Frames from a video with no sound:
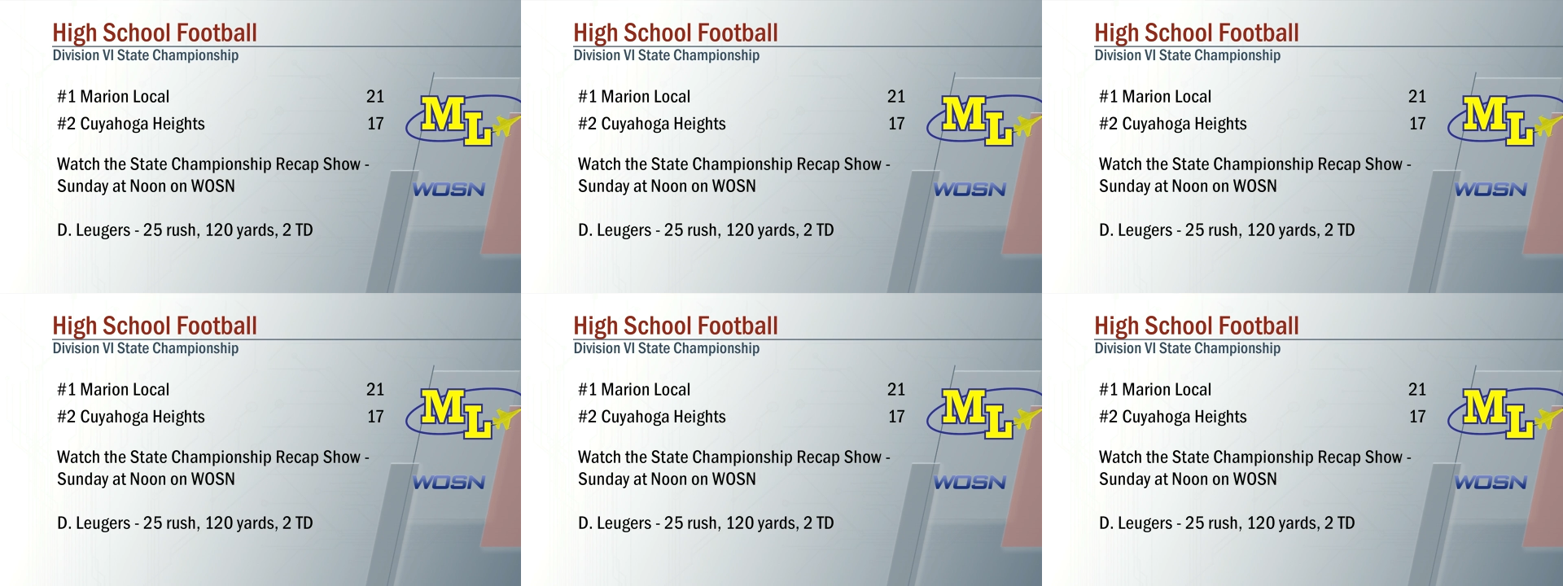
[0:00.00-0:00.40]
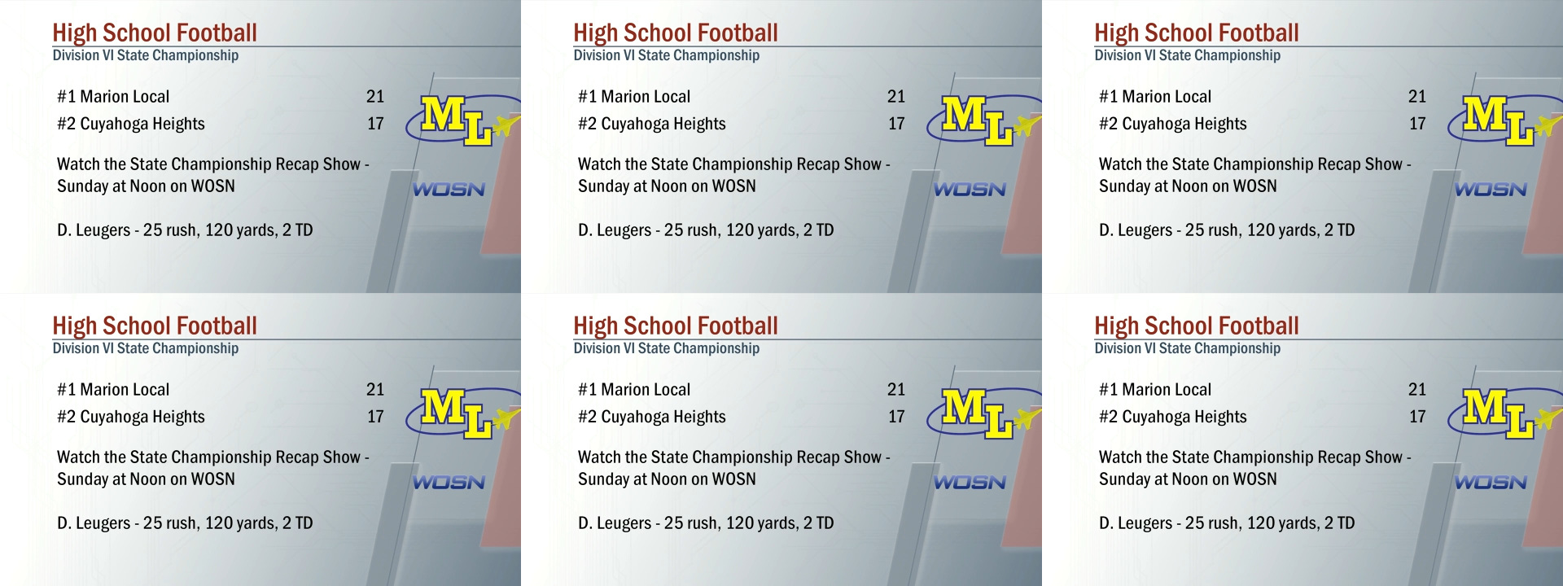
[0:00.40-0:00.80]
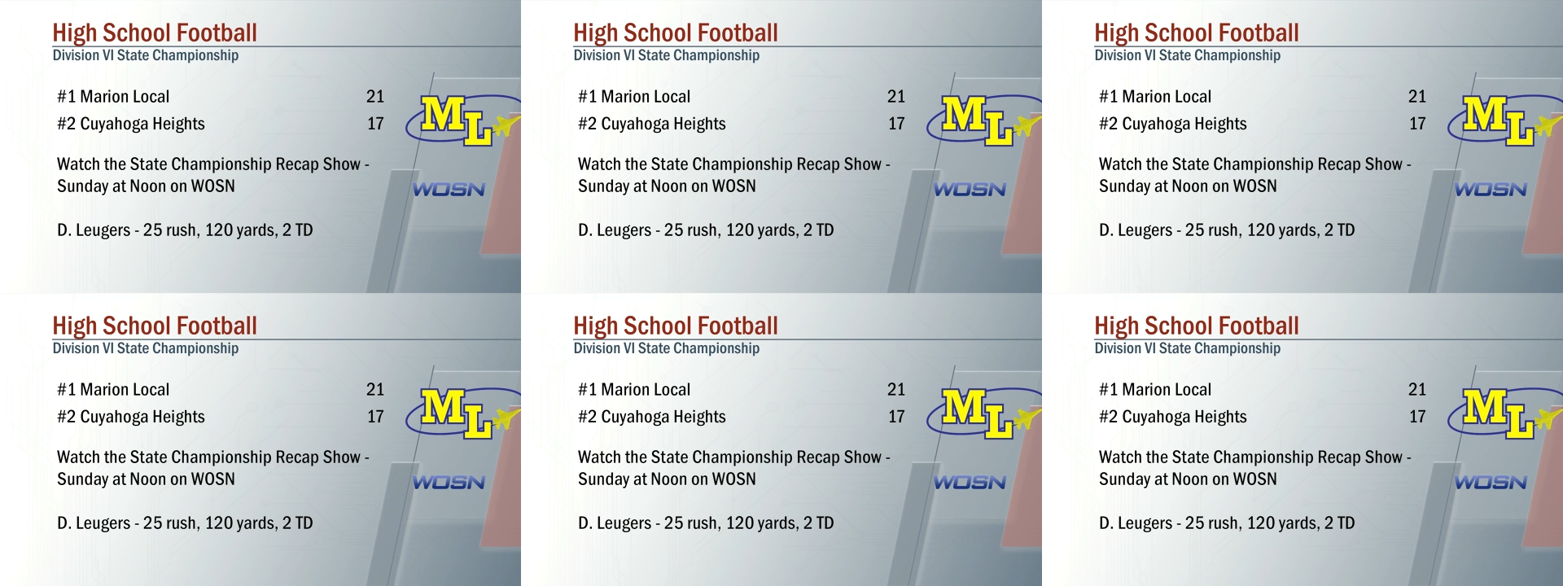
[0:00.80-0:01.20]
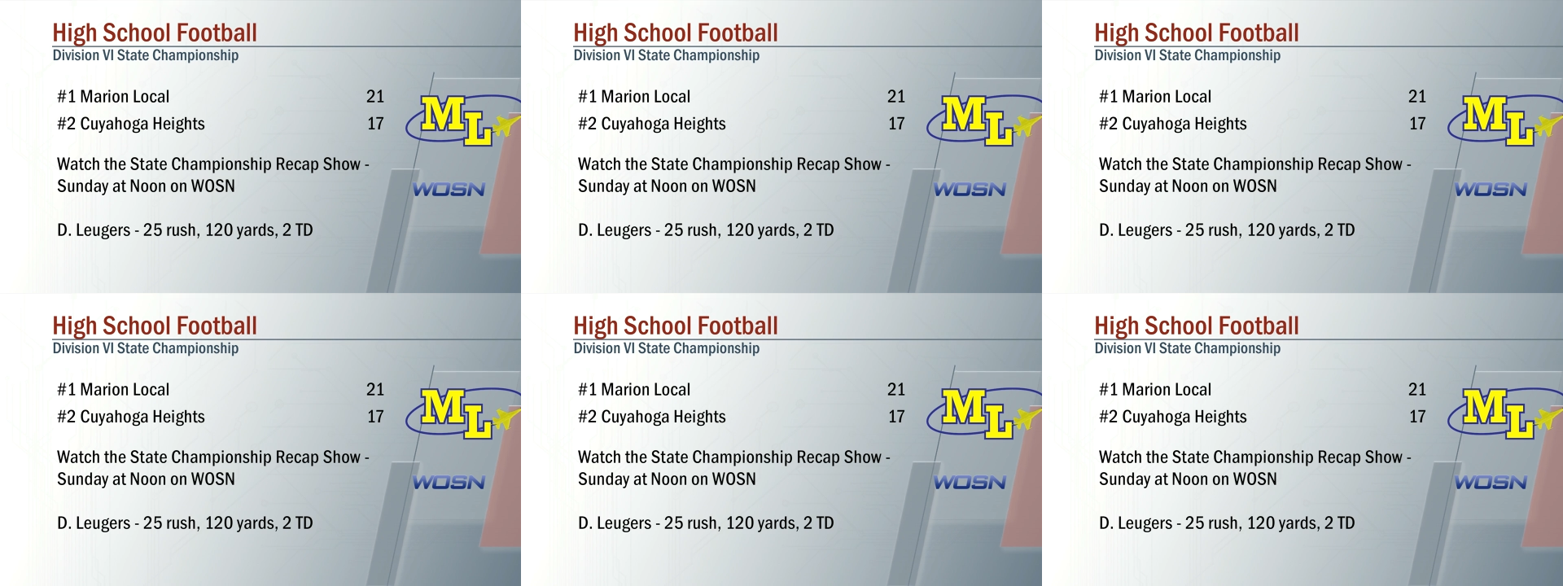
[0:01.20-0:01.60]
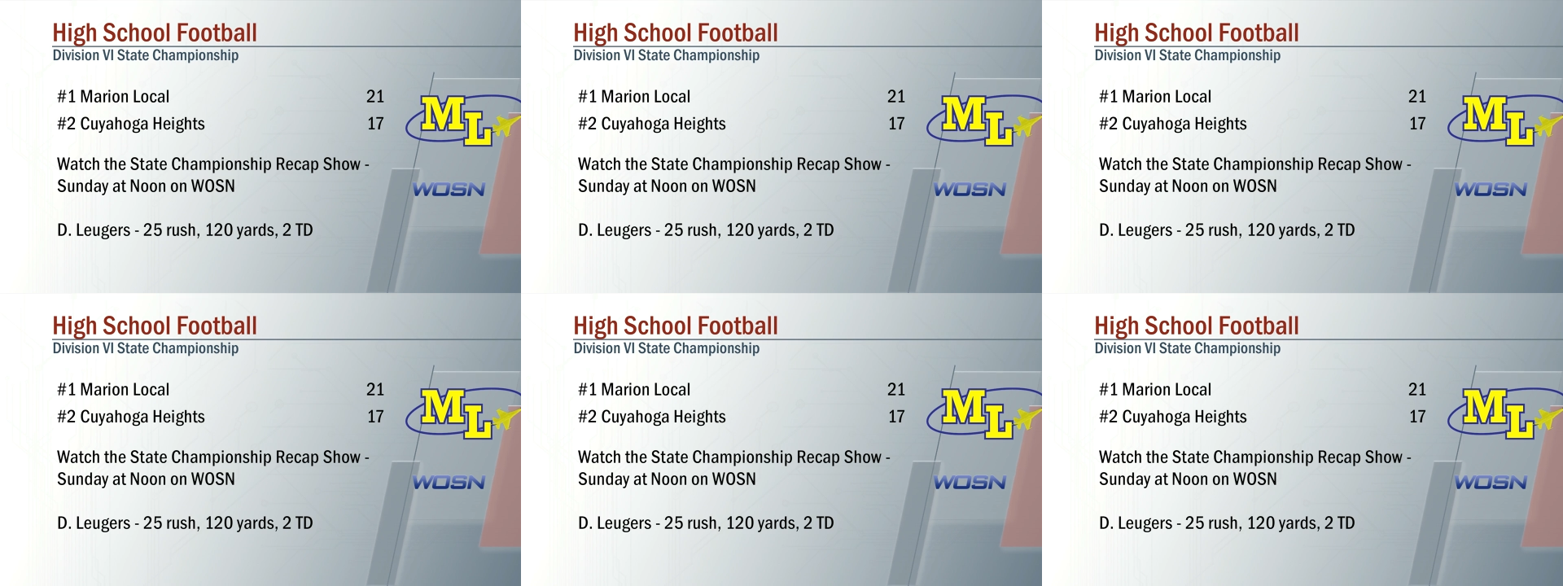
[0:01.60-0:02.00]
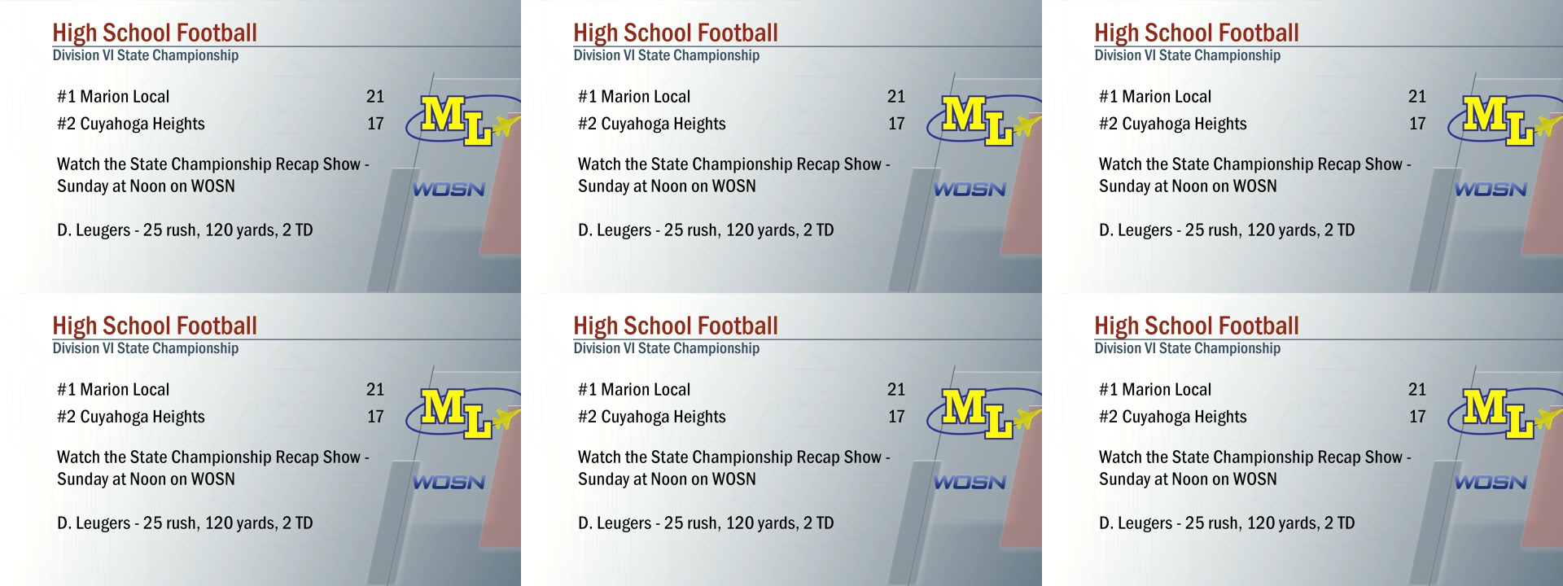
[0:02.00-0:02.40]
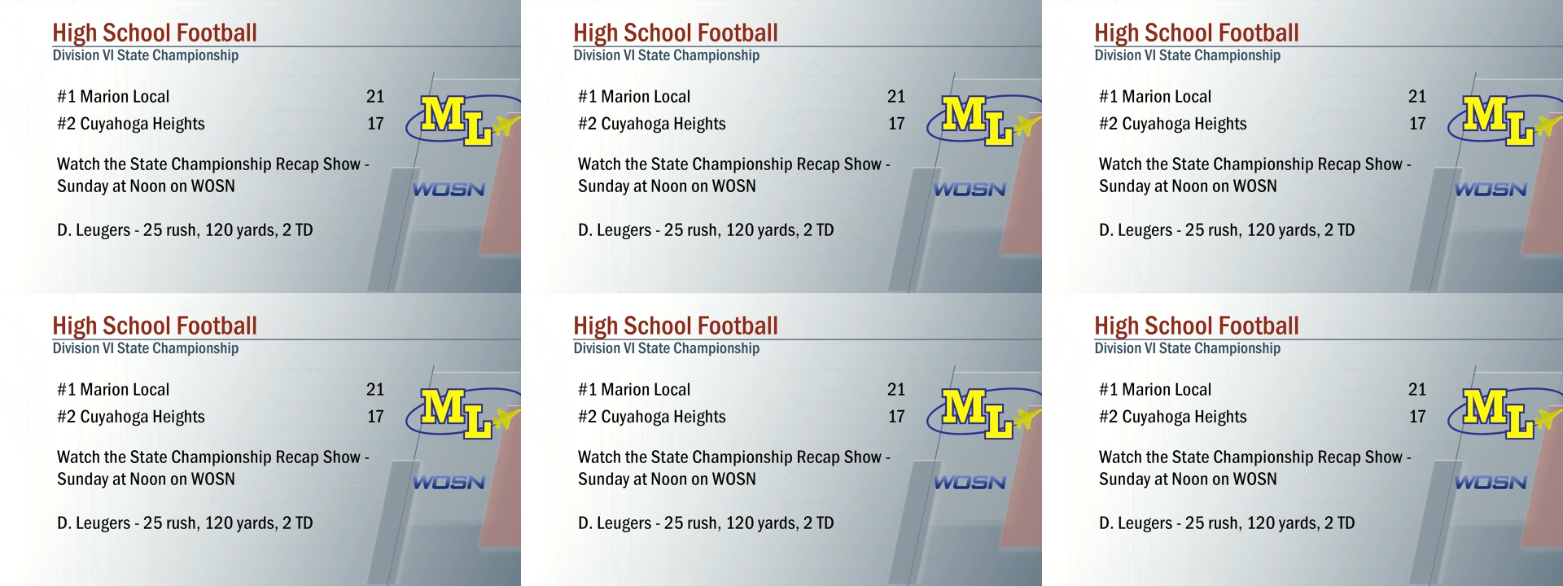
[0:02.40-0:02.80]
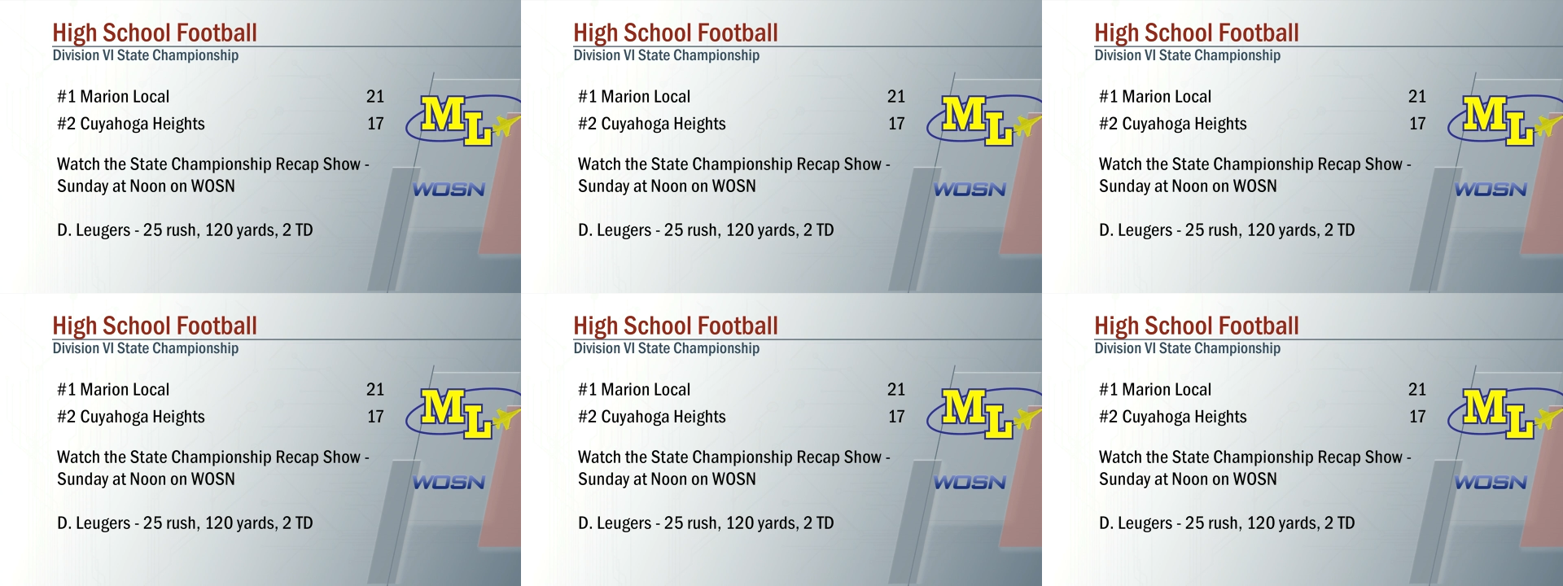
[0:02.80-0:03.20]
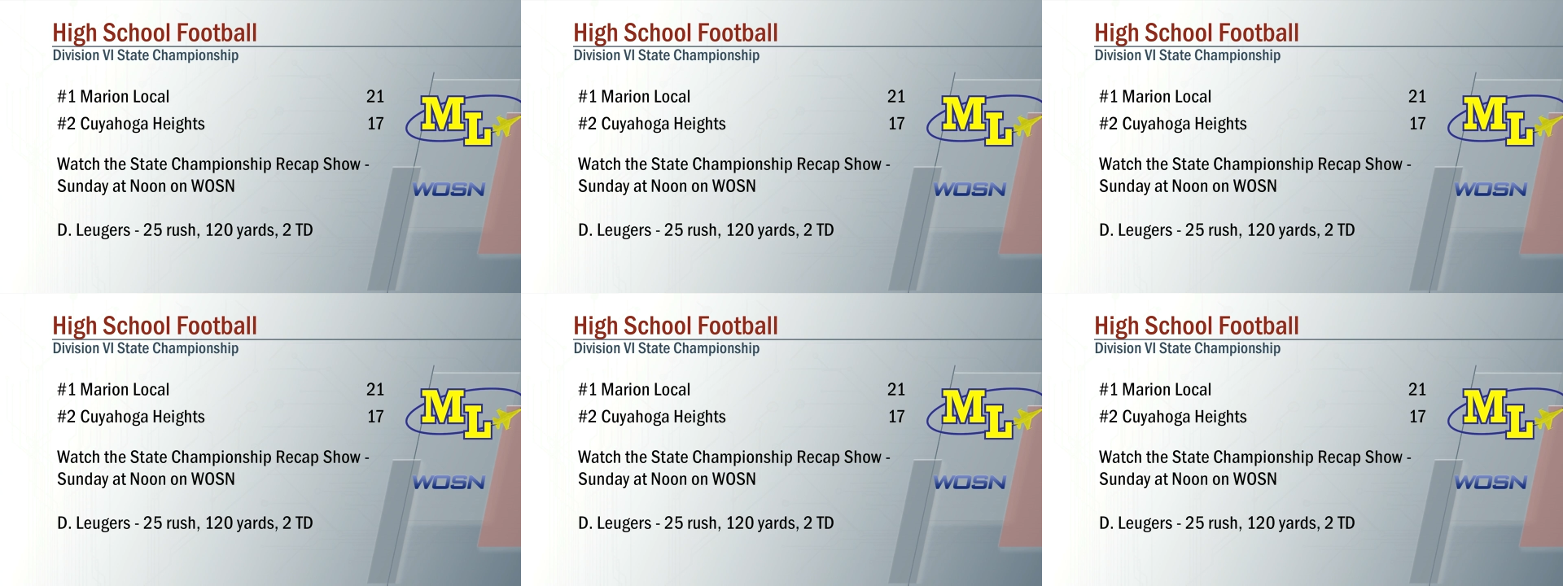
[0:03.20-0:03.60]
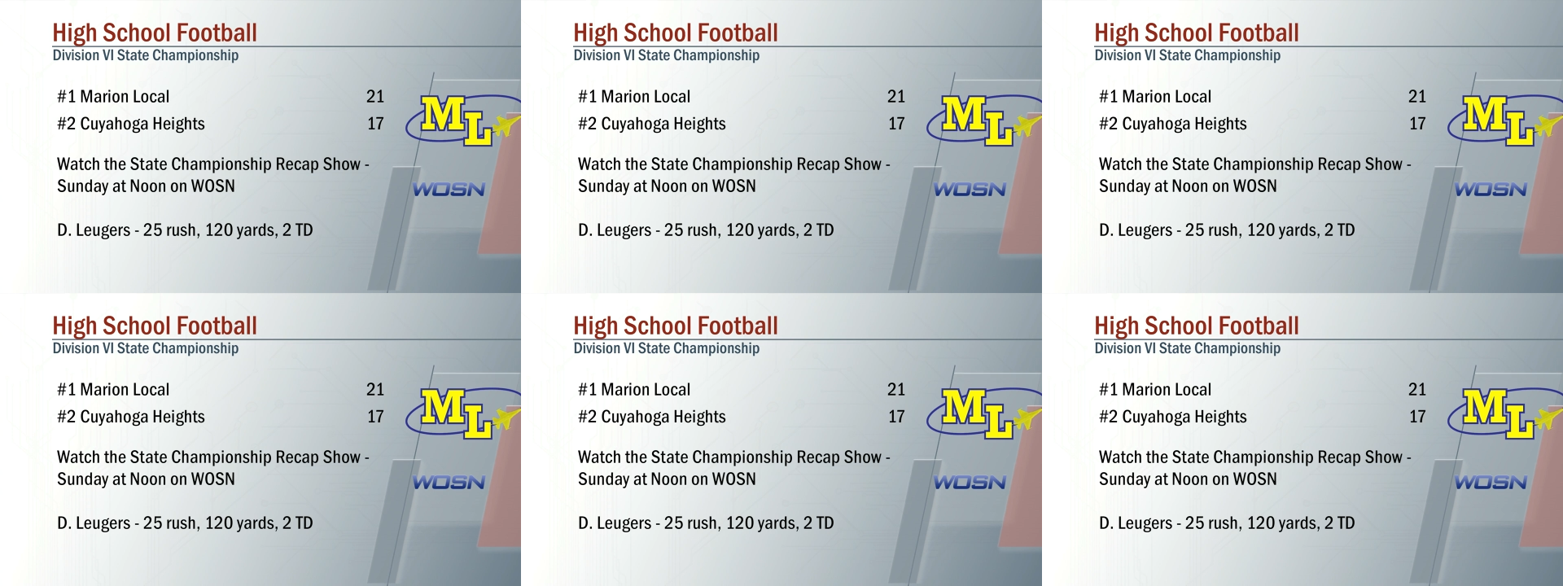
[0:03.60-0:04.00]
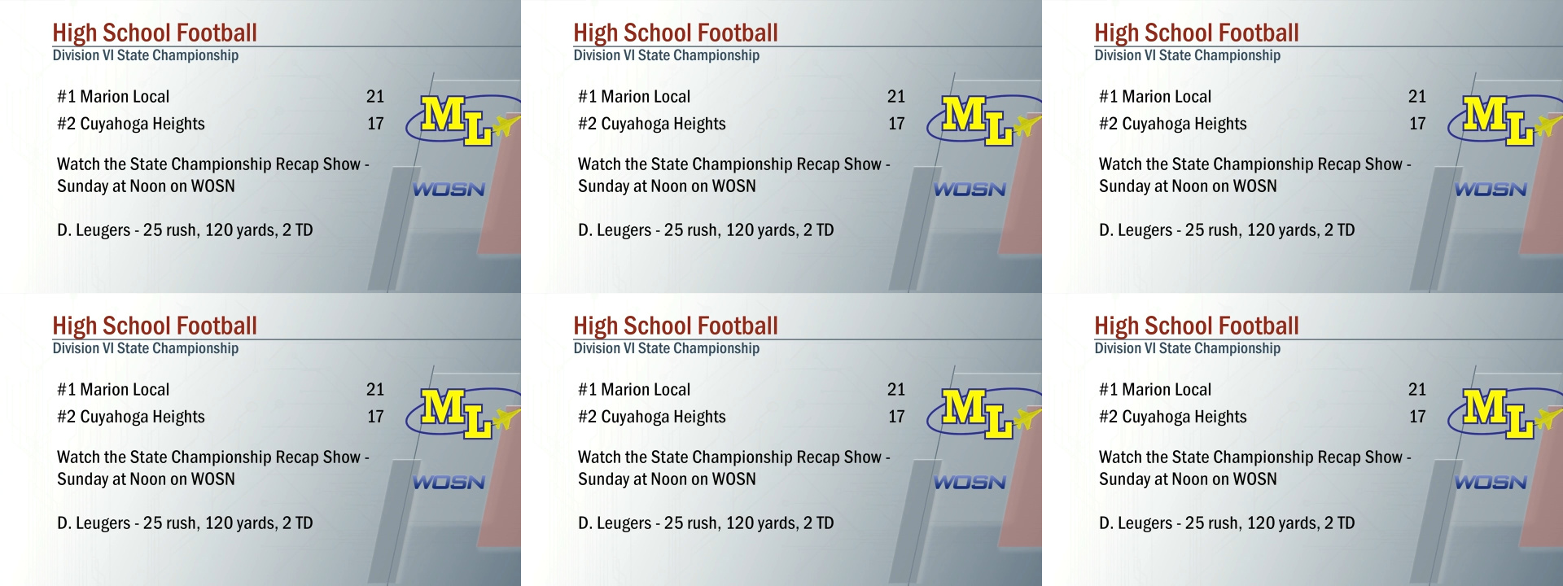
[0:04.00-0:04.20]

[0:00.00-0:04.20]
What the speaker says: [unreadable: no face in view]